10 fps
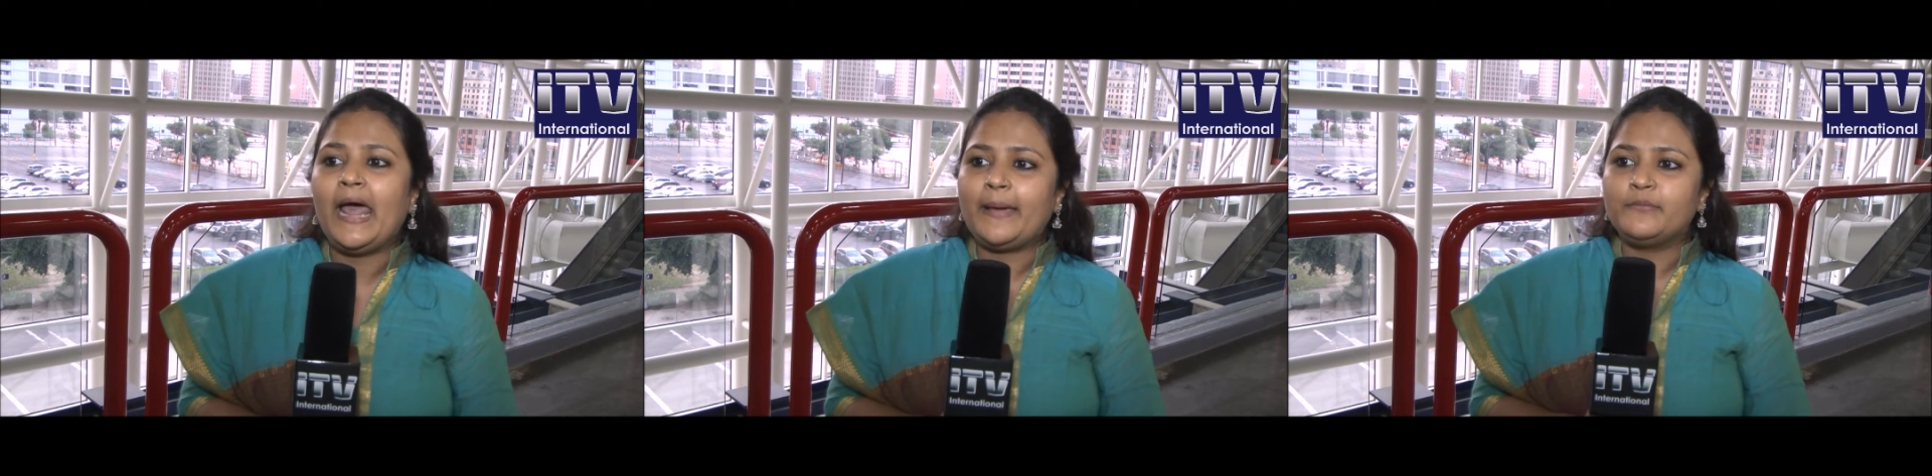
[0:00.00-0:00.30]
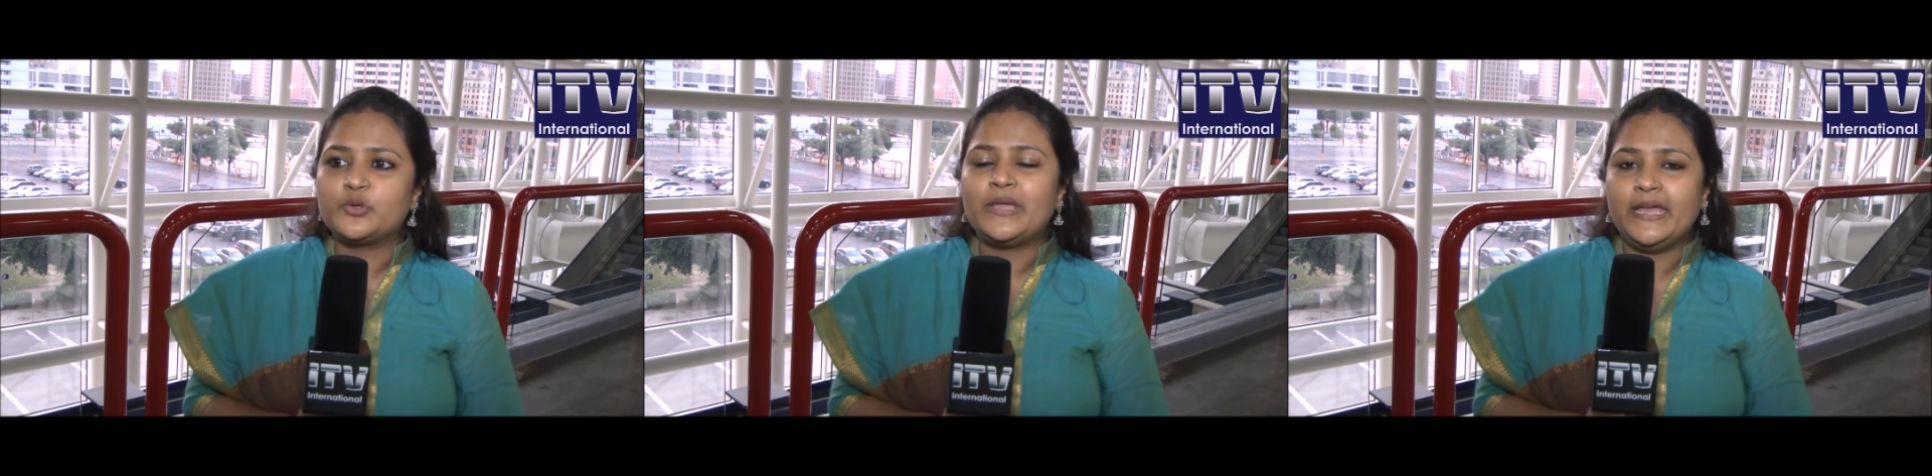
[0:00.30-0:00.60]
And
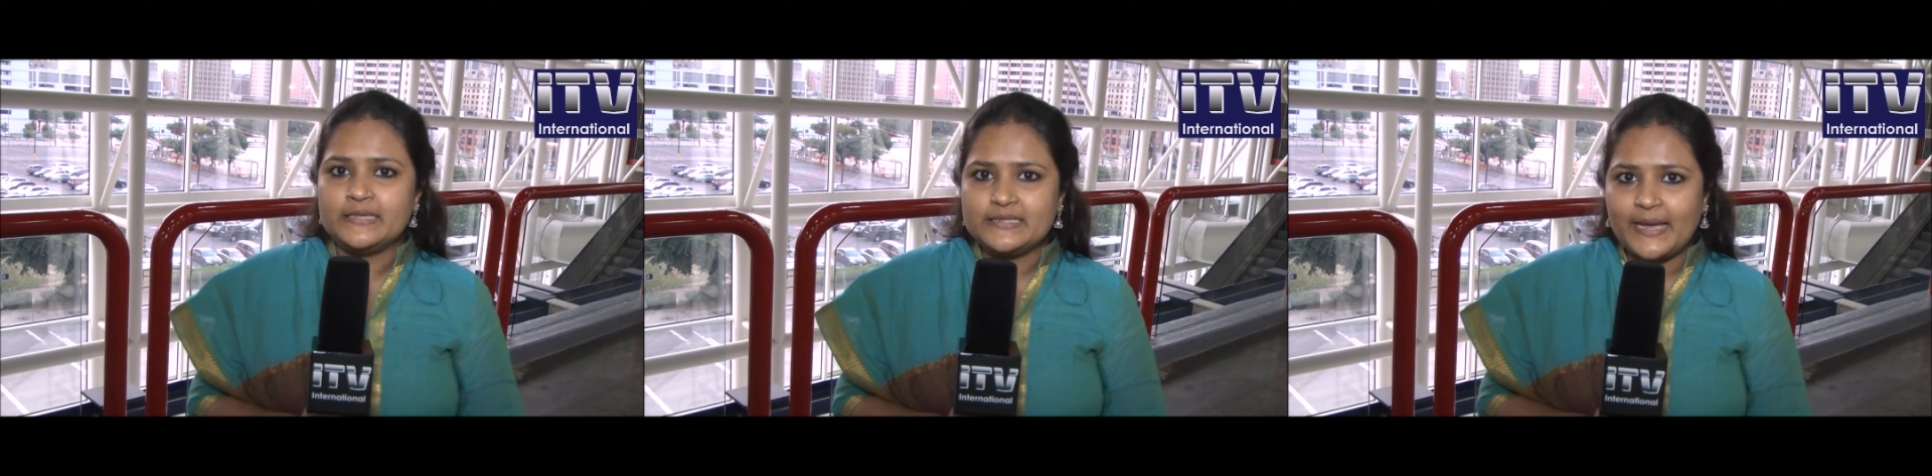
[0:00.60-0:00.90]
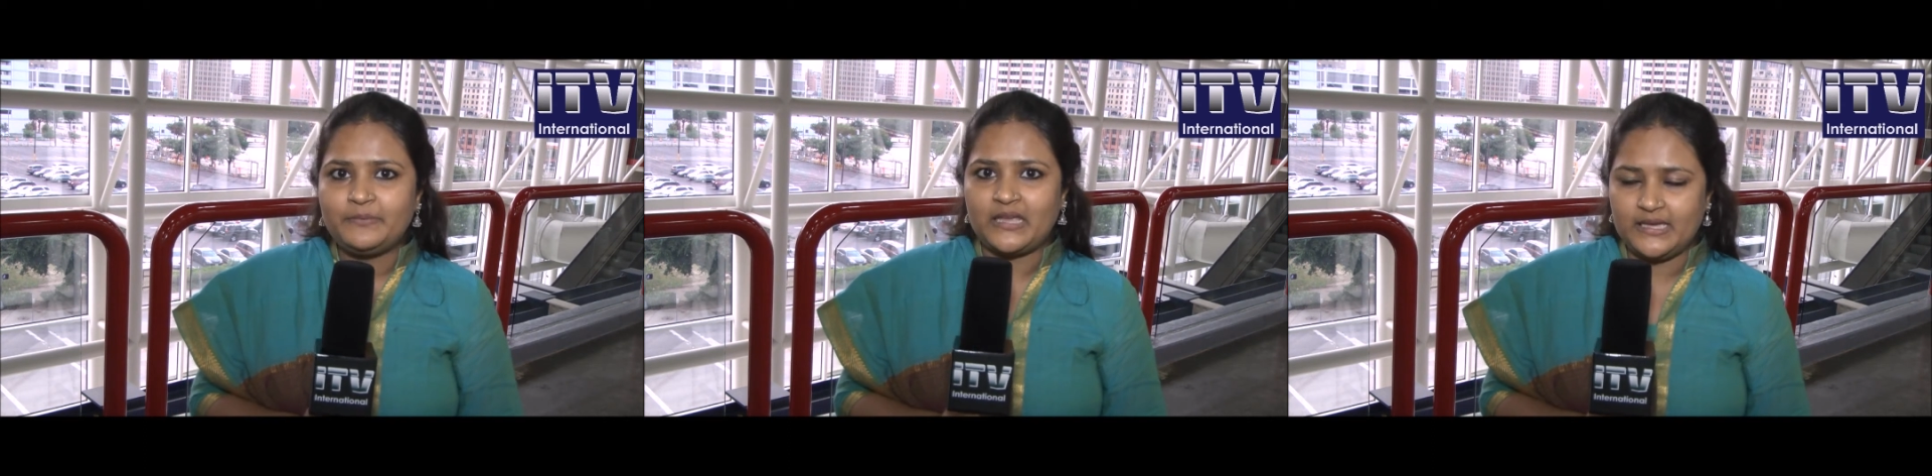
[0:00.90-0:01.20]
I'm doing in
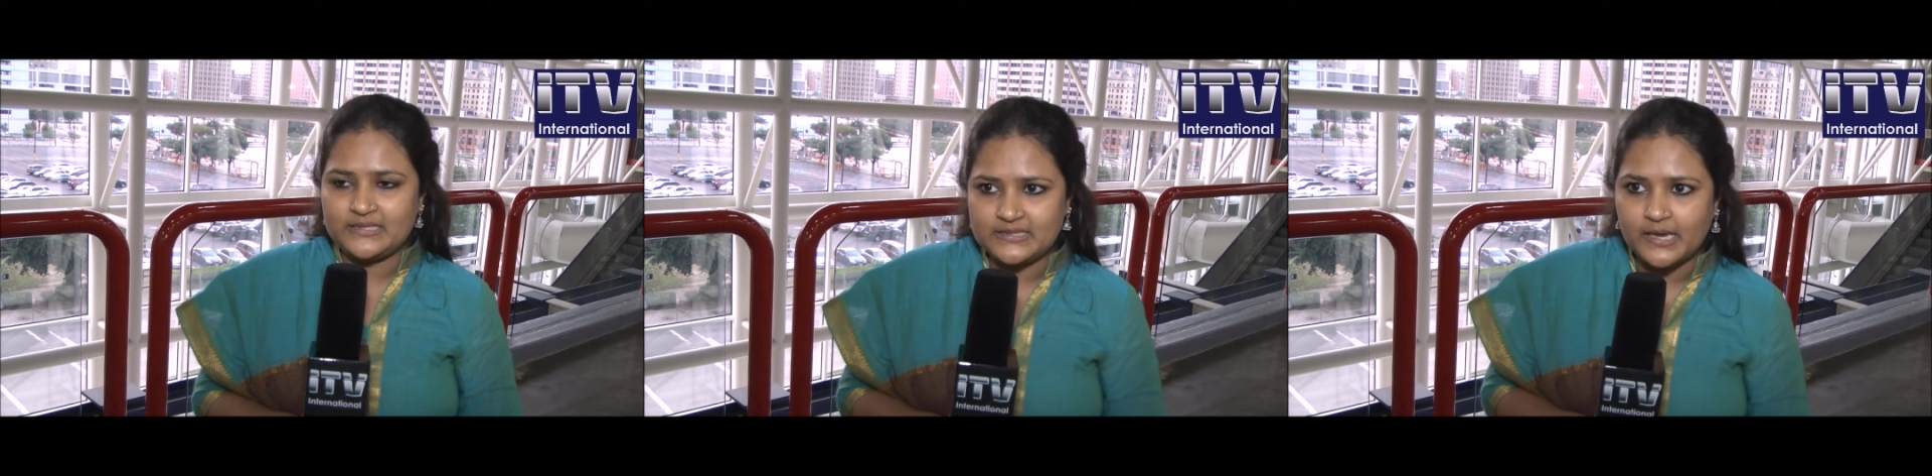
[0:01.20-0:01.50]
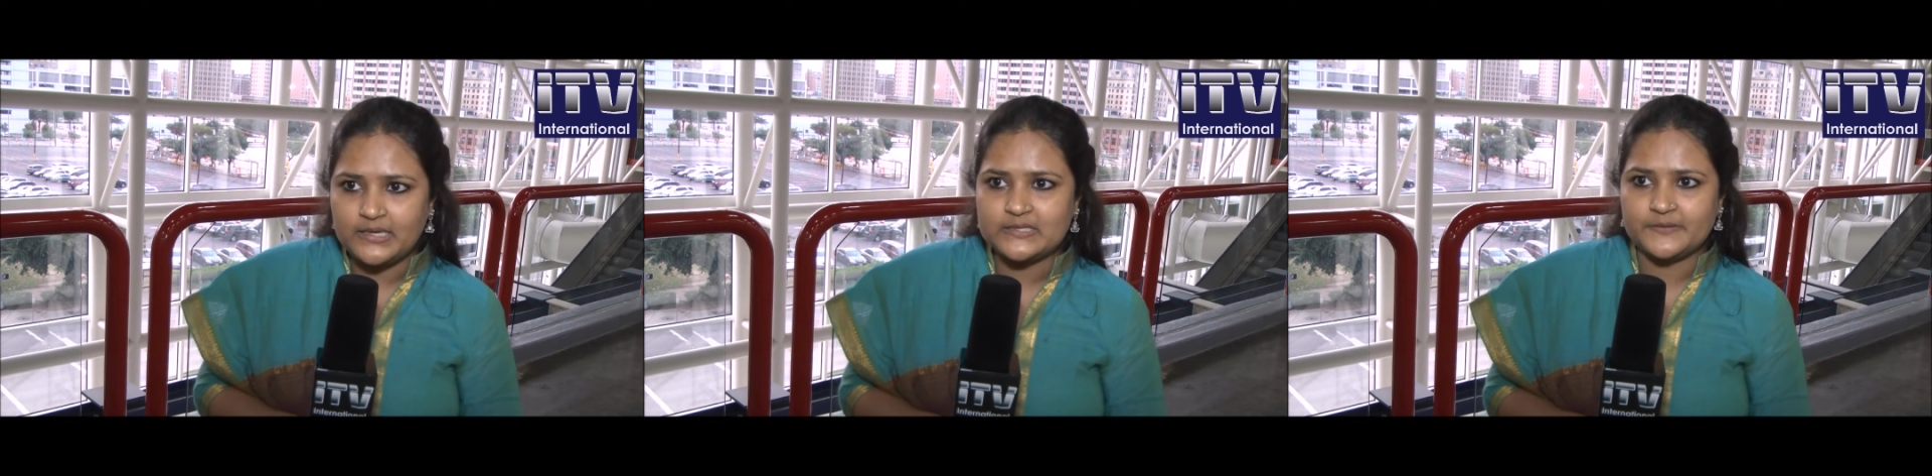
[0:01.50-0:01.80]
depth case
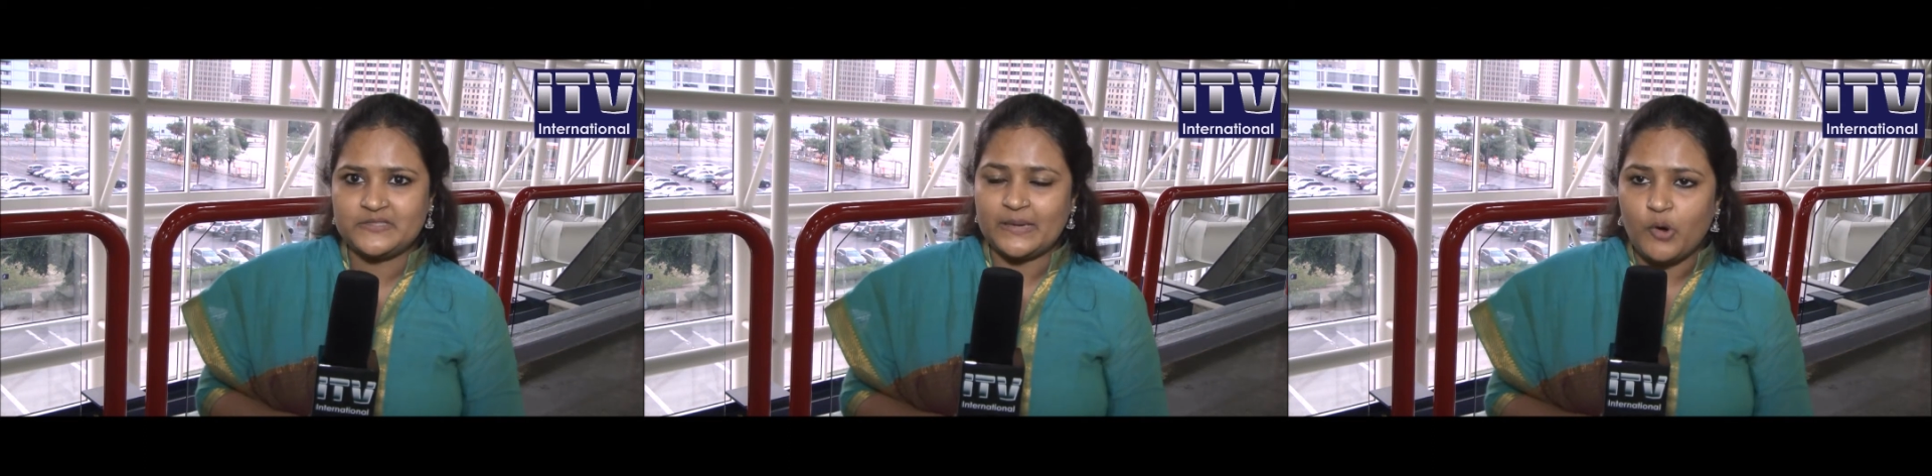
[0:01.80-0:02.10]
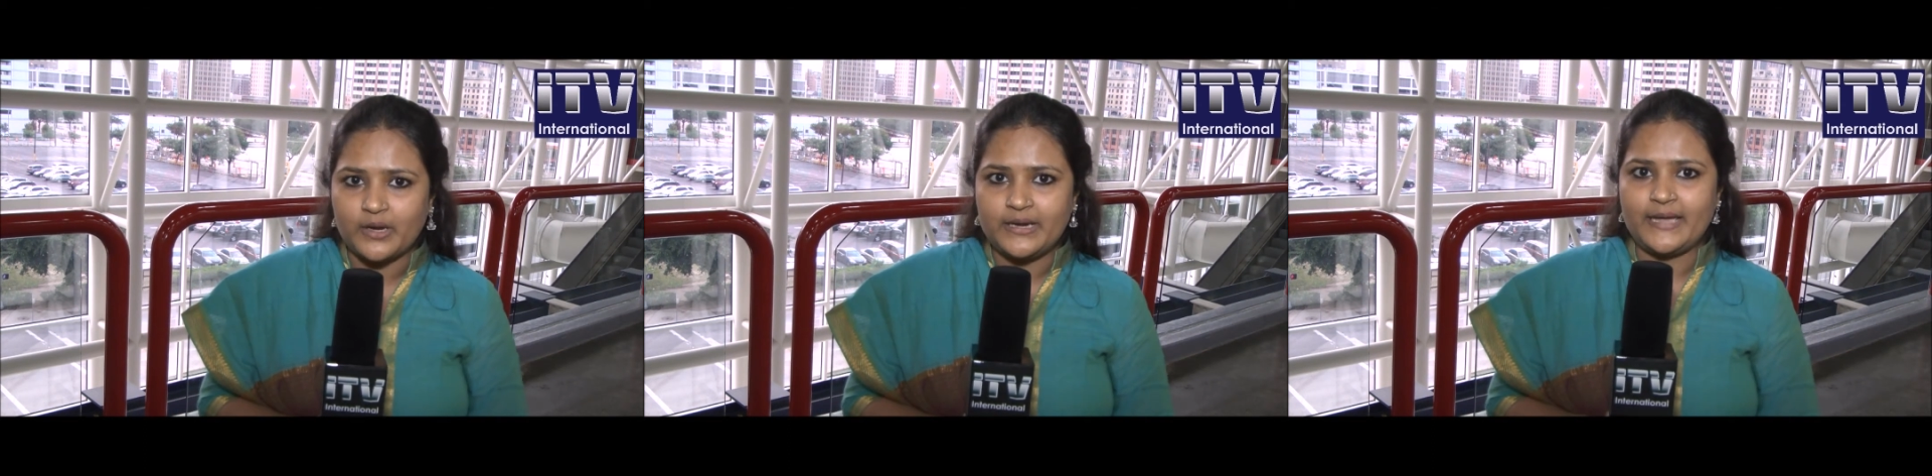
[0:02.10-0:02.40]
studies of
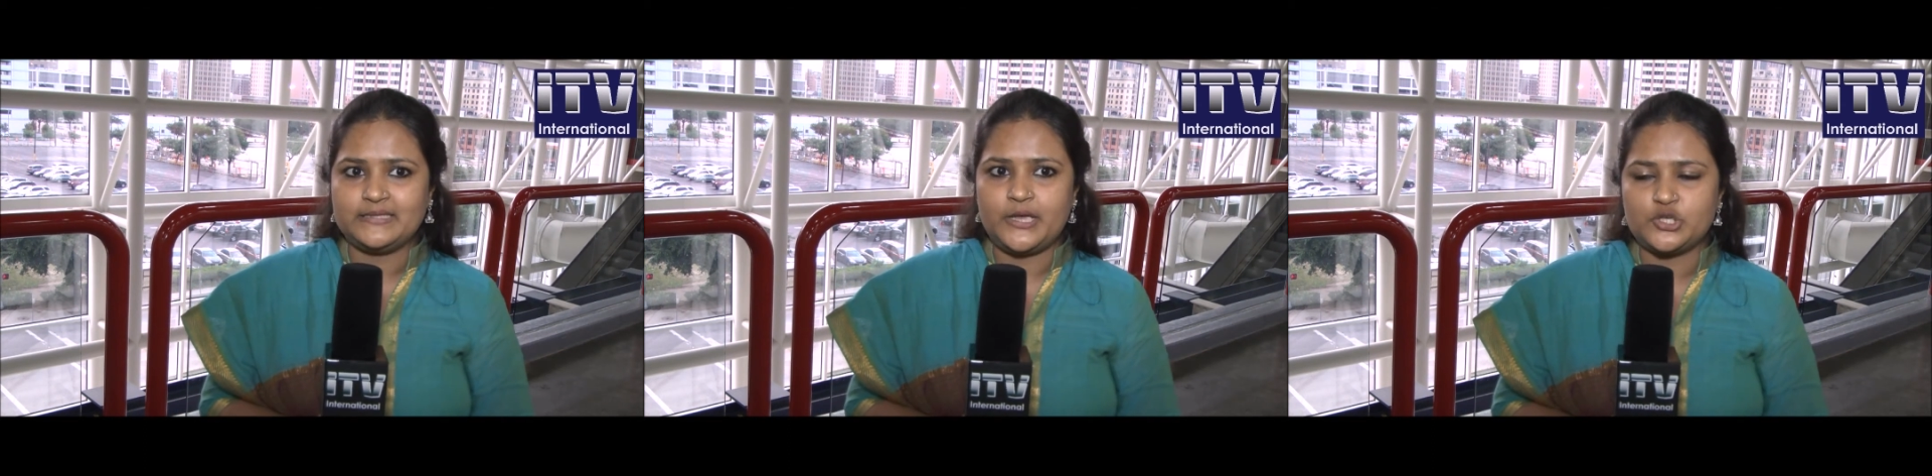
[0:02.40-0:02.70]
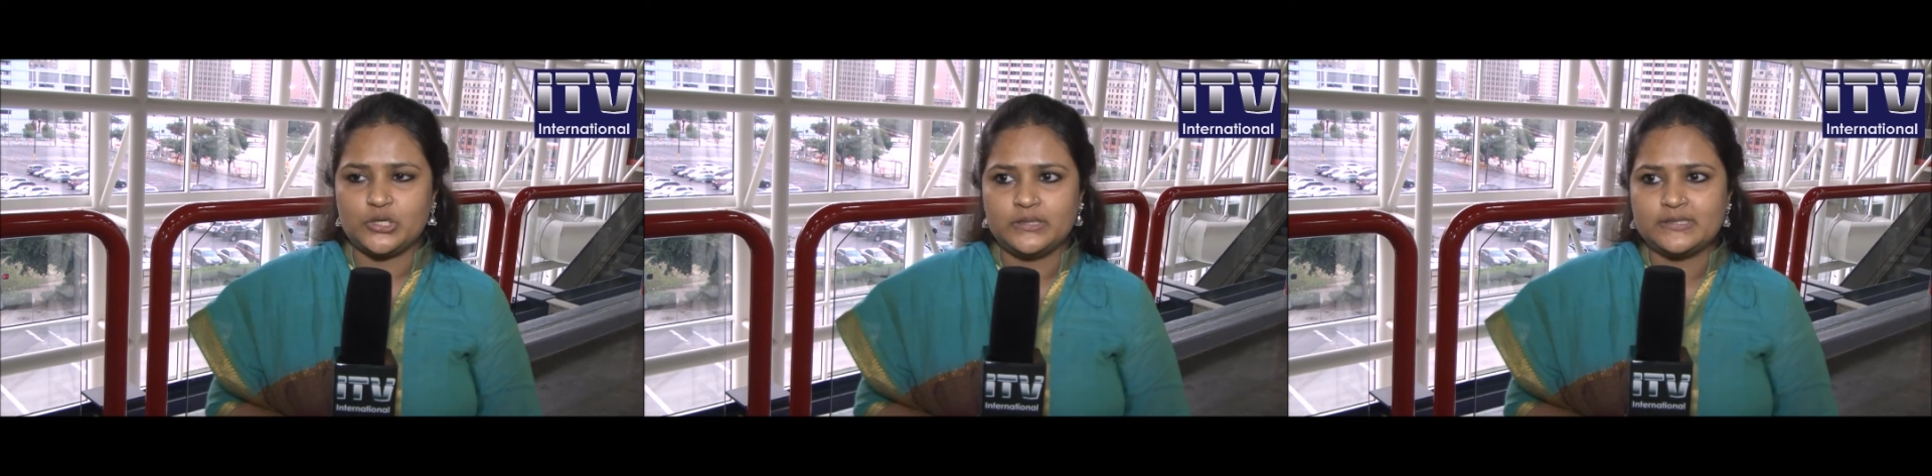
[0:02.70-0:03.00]
some
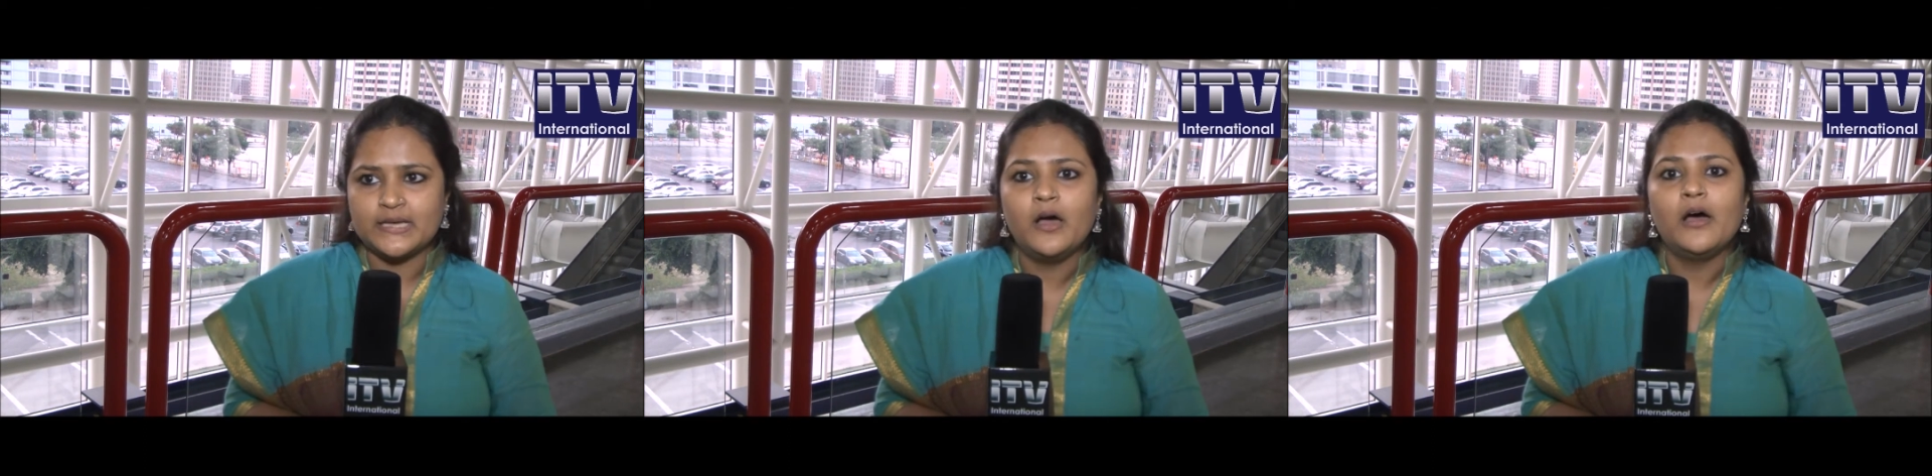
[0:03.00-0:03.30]
organizations